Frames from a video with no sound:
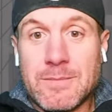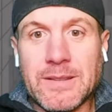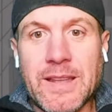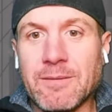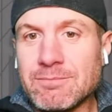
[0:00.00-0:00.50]

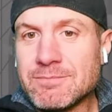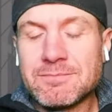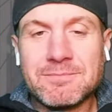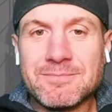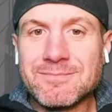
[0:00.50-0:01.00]

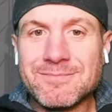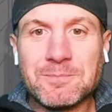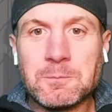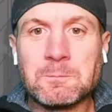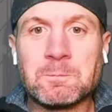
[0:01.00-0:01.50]

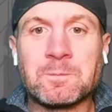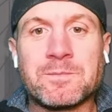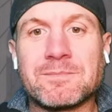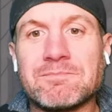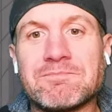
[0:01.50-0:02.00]

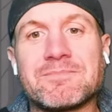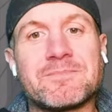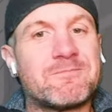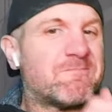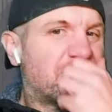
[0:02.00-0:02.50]

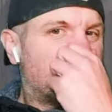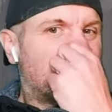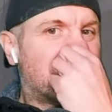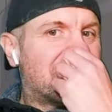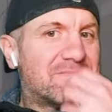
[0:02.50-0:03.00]

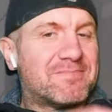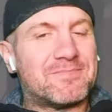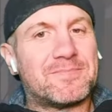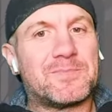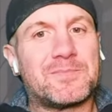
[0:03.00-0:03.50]

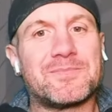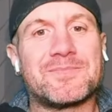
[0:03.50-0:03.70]
This person isn't speaking.